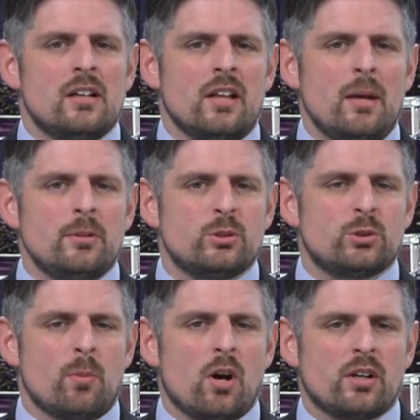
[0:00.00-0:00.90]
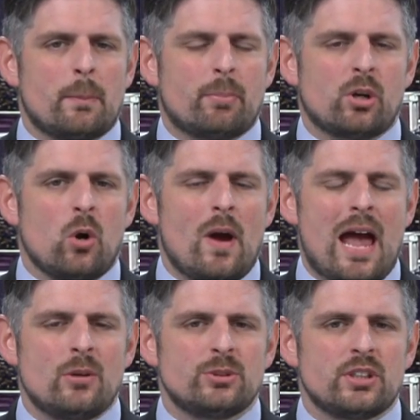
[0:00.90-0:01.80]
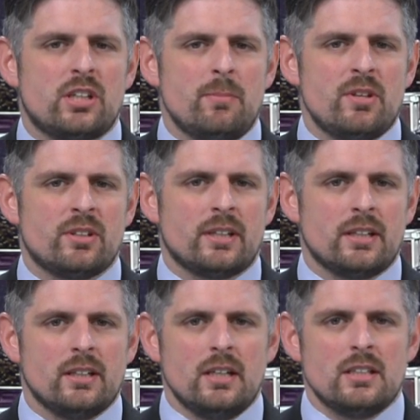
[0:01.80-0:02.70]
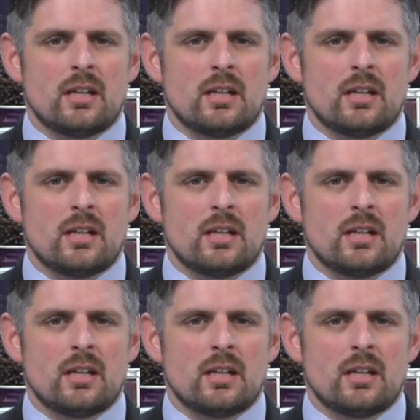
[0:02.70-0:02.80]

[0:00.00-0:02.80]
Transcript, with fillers: climate smart and pro housing community.